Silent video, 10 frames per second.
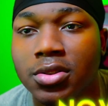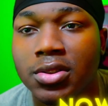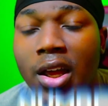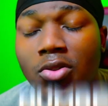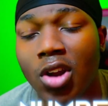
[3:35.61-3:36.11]

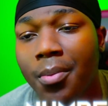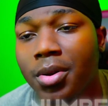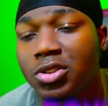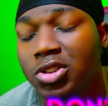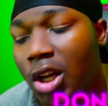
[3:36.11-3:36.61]
Now,
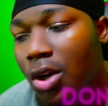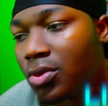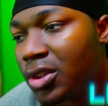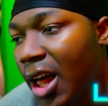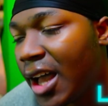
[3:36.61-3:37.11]
numbers don't
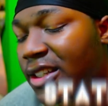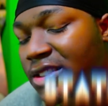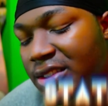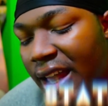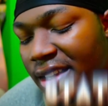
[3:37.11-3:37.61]
lie.
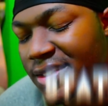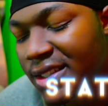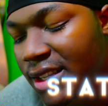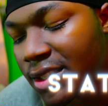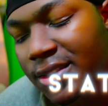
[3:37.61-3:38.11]
Stats,
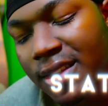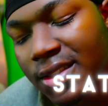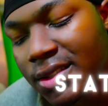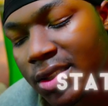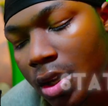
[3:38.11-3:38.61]

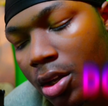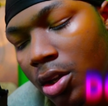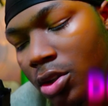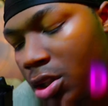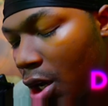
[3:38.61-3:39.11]
statistics
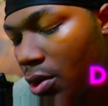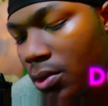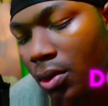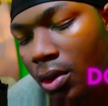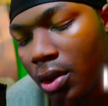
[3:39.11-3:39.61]
don't
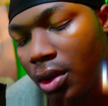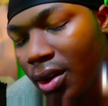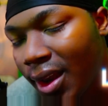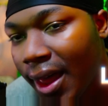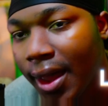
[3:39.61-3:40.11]

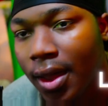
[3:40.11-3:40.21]
lie.